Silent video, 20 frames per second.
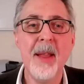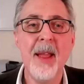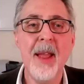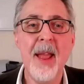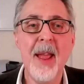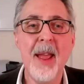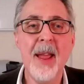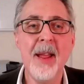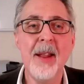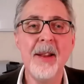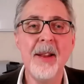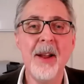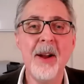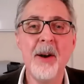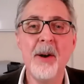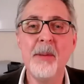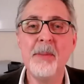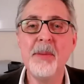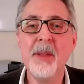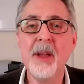And I
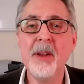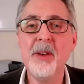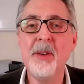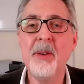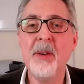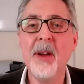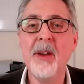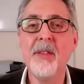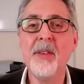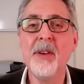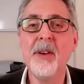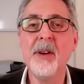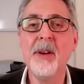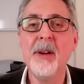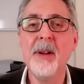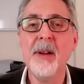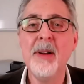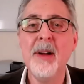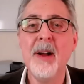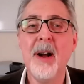hope that you have a
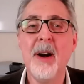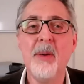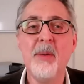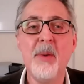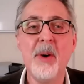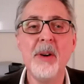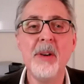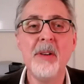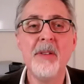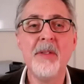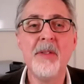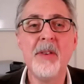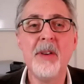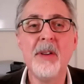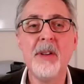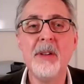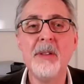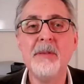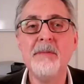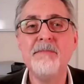
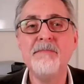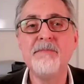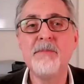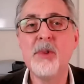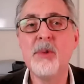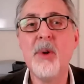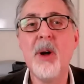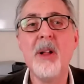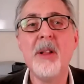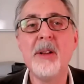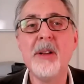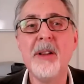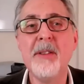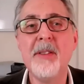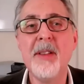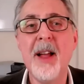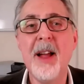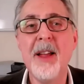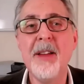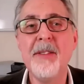wonderful quality of
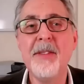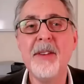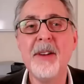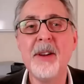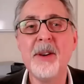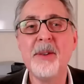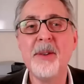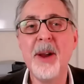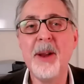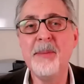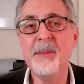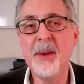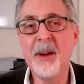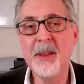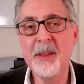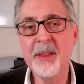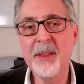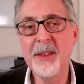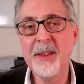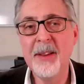life and a great
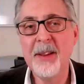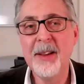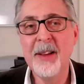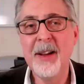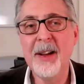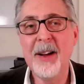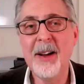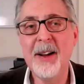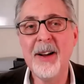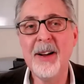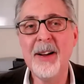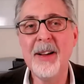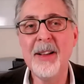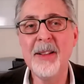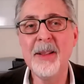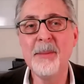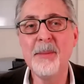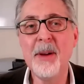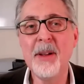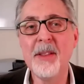month in
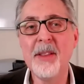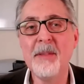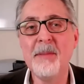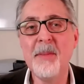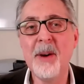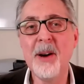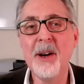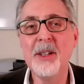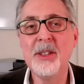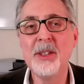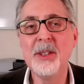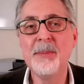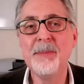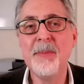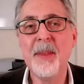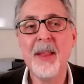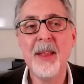the month of March.